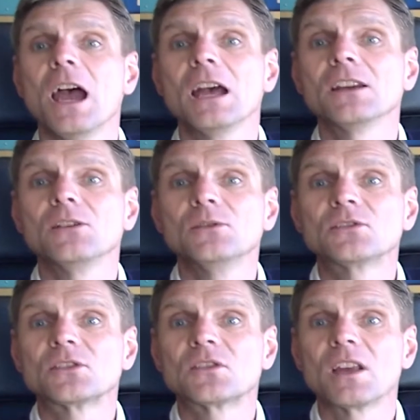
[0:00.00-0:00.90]
And I
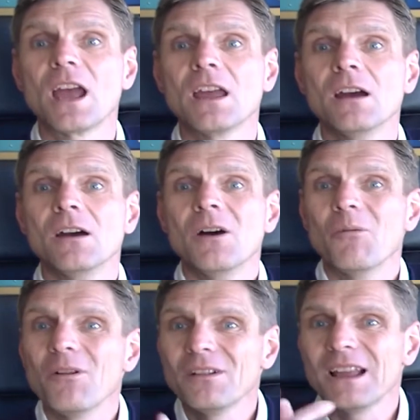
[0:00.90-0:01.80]
used to say,
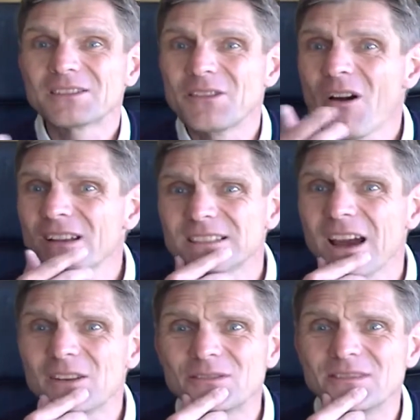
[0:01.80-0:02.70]
well, as long as
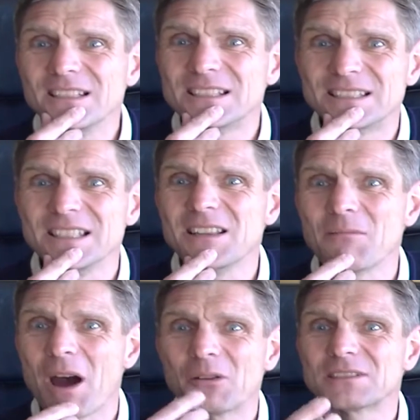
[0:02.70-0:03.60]
I don't really see them
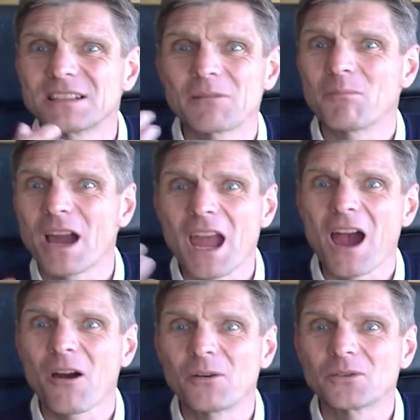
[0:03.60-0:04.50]
outside my
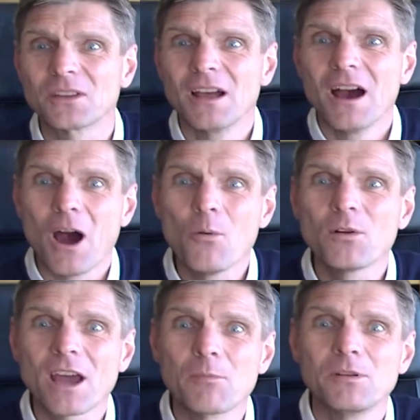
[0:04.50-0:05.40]
house, how
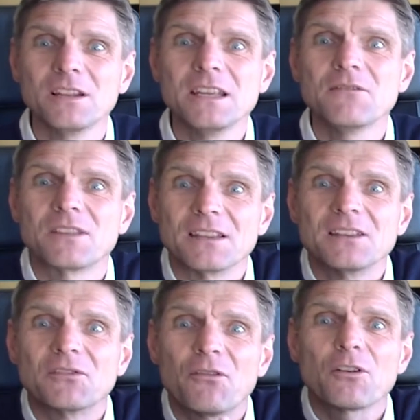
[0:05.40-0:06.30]
would I believe that
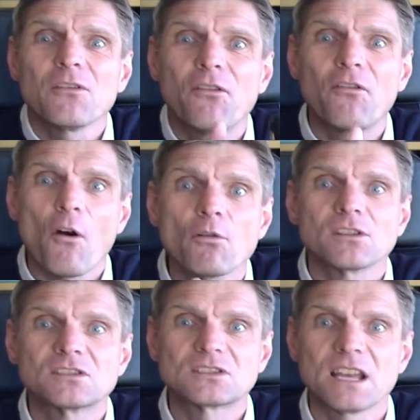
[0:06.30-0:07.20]
this very
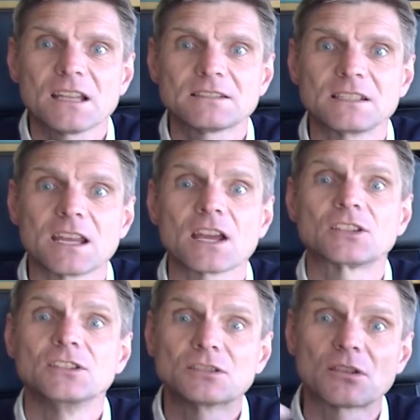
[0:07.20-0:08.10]
focused testing
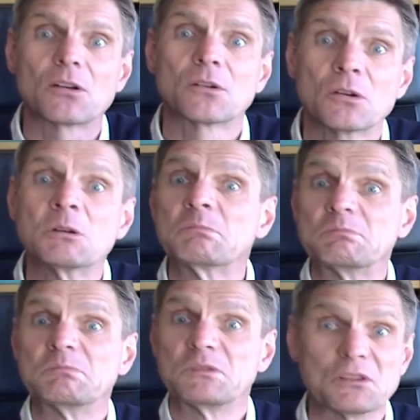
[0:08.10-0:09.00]
actually is going to
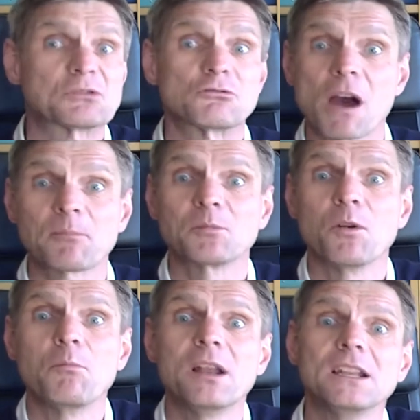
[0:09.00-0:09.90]
disrupt
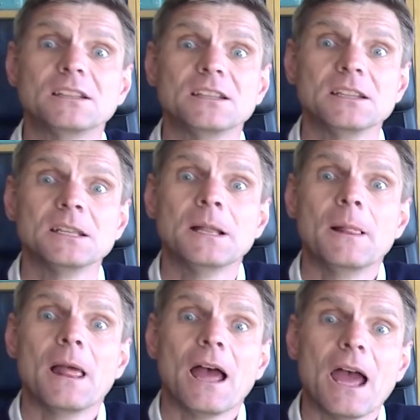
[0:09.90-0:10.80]
mobility
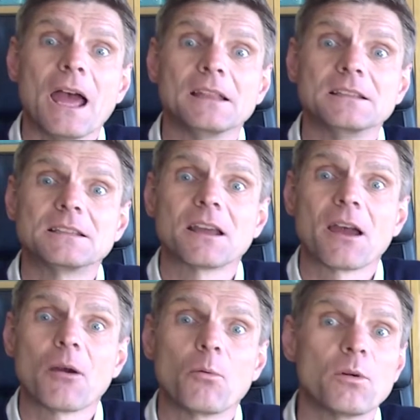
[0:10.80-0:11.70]
and
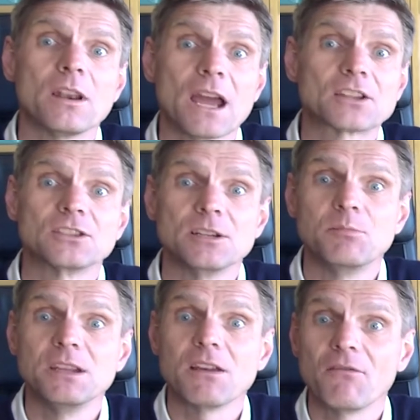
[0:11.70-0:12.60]
uh, will actually
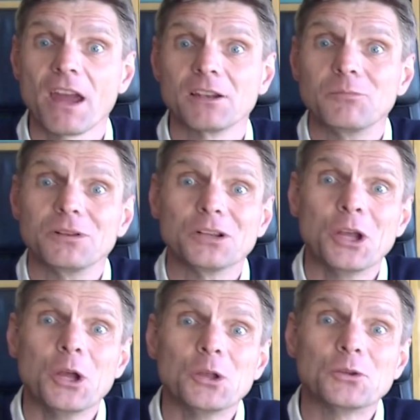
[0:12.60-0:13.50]
be available
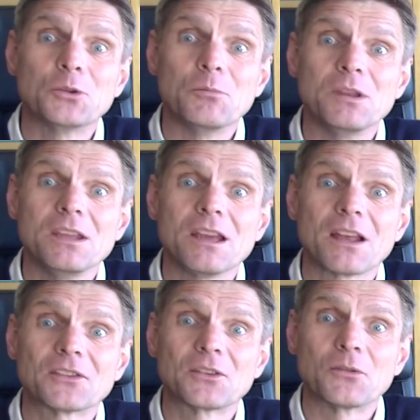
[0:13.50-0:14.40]
to me
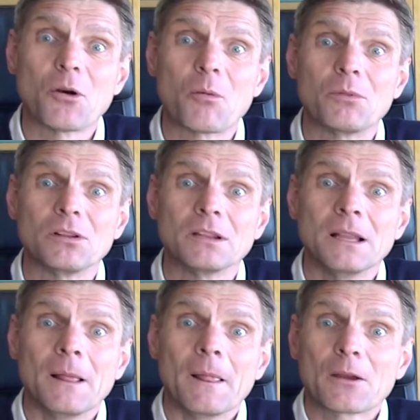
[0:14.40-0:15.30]
as a normal
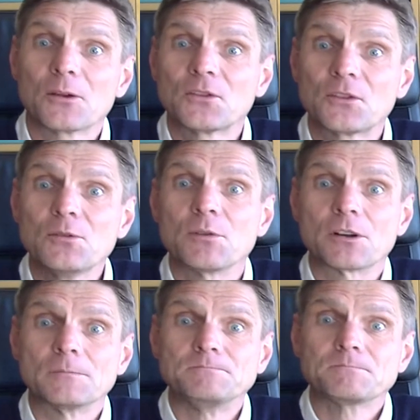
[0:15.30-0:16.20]
consumer?
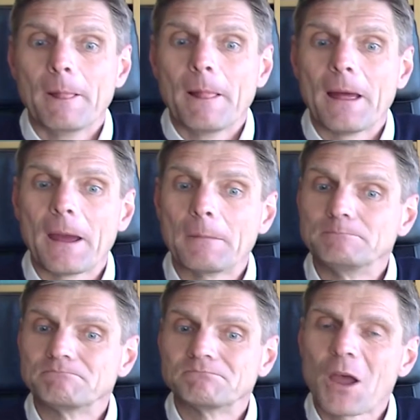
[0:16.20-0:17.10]

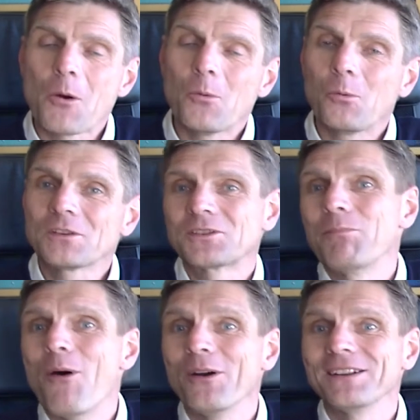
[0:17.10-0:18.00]
Um, now, what's the
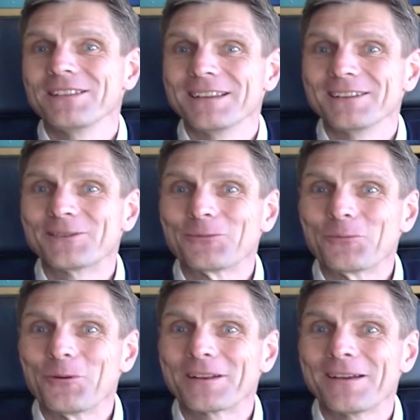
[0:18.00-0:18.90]
point in this?
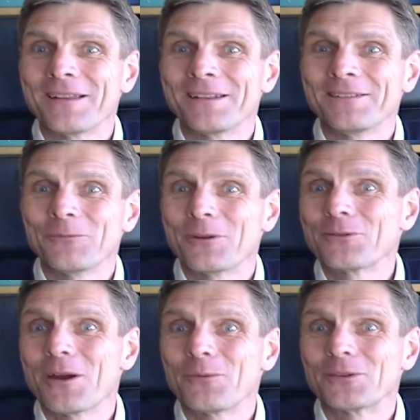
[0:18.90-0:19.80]
What, I, what,
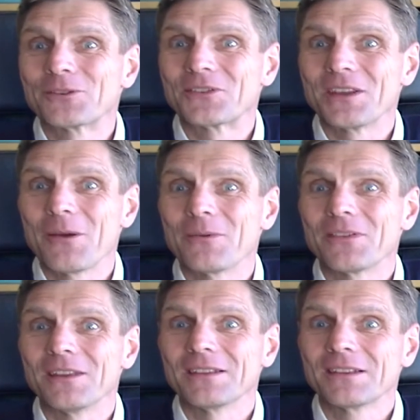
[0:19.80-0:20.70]
do I want to say
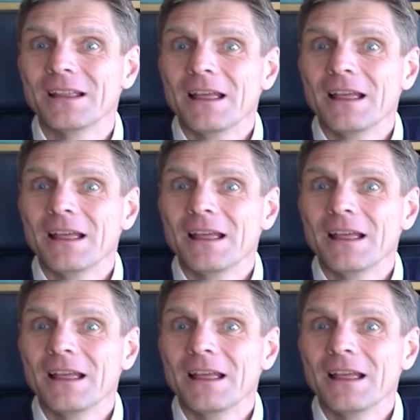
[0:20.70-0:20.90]
with this?